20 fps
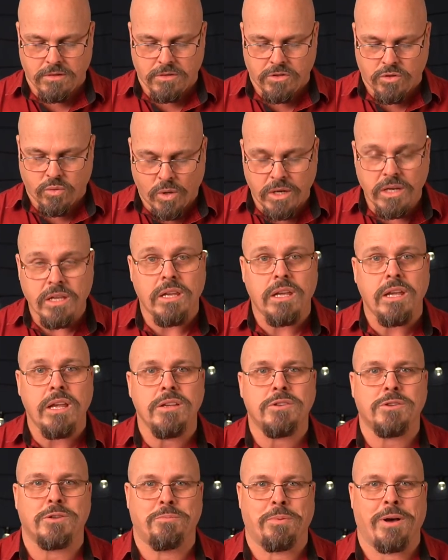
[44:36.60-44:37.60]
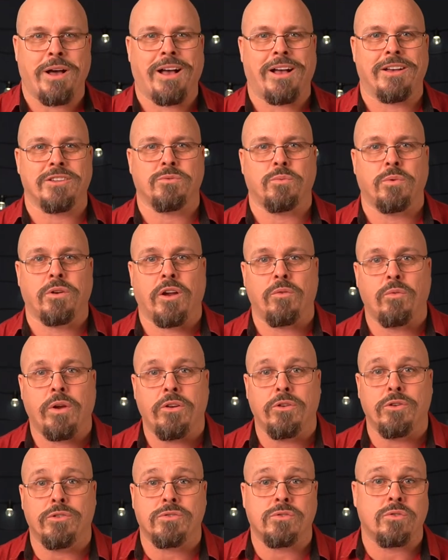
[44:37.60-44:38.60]
20 years had passed when I
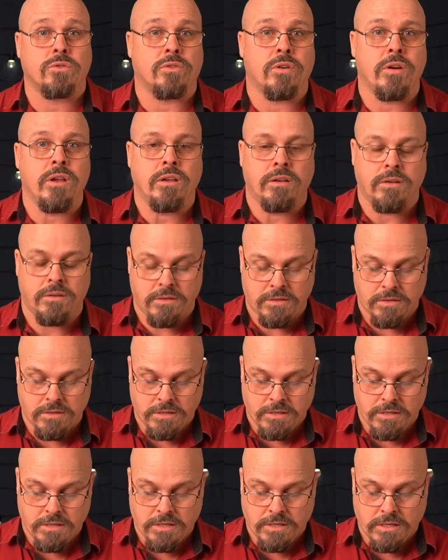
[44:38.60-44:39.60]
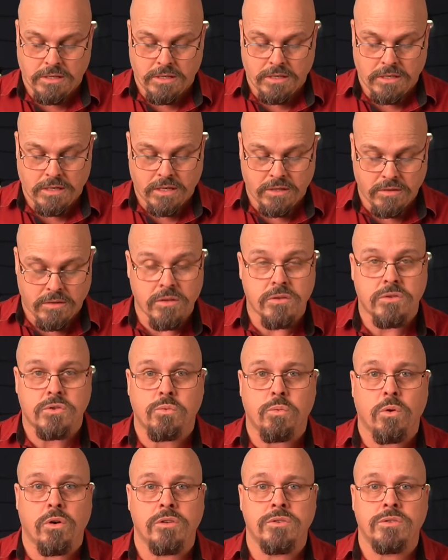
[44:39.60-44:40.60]
read her story, and this
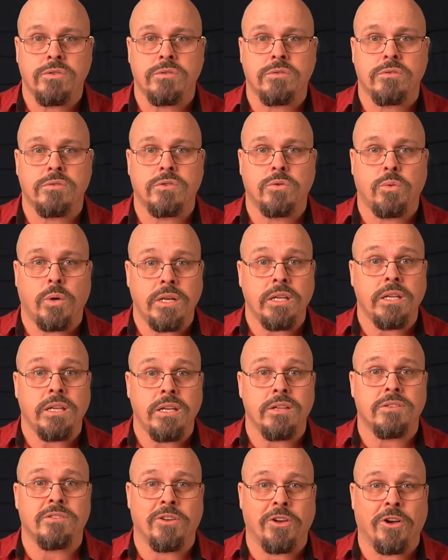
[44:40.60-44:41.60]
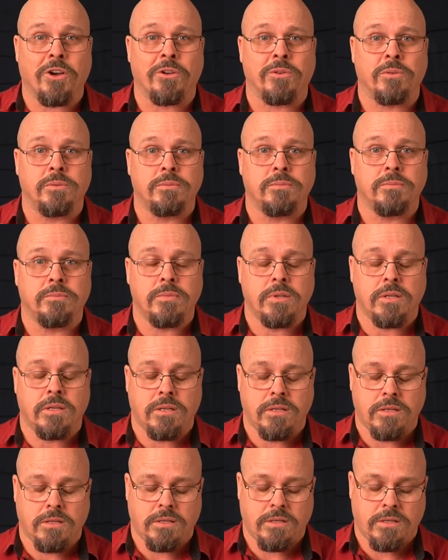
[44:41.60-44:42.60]
was 20 years ago.
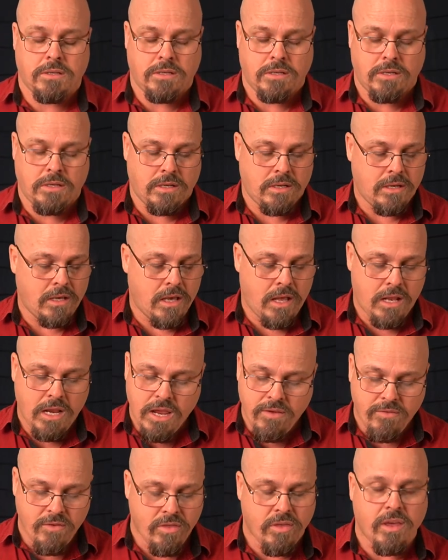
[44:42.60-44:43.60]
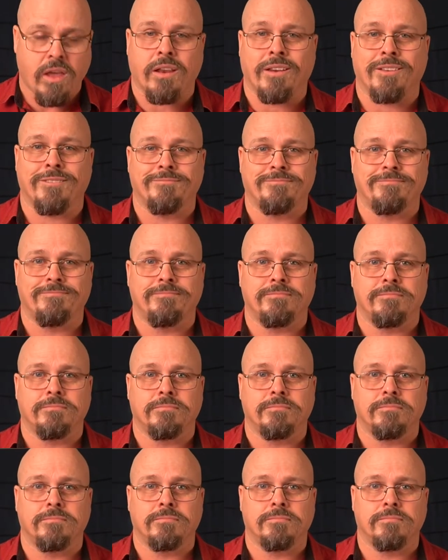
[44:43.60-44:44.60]
And even then,
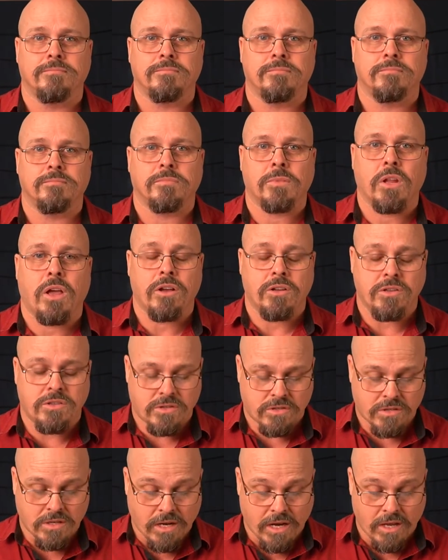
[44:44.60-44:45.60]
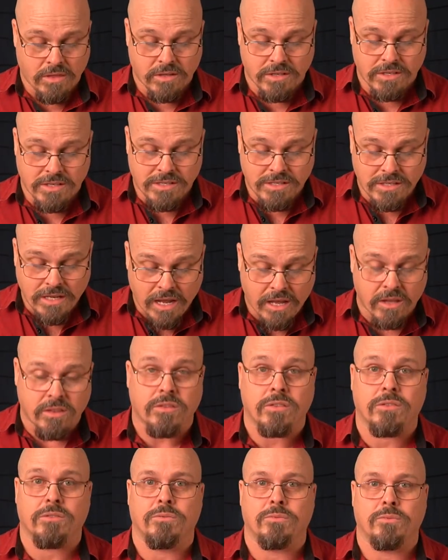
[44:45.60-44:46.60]
I could see that
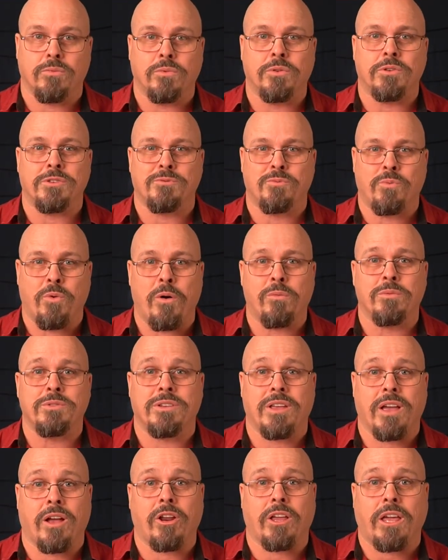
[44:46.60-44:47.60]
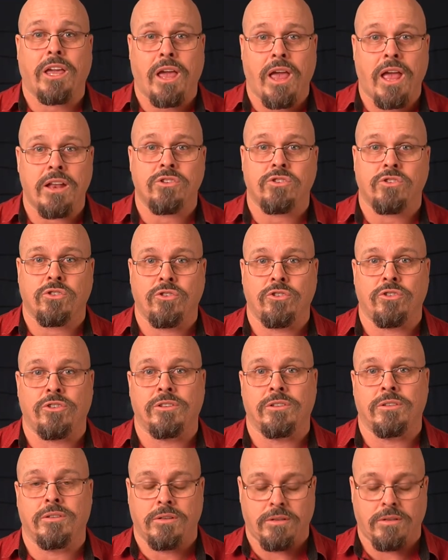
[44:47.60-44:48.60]
death was what was going to catch her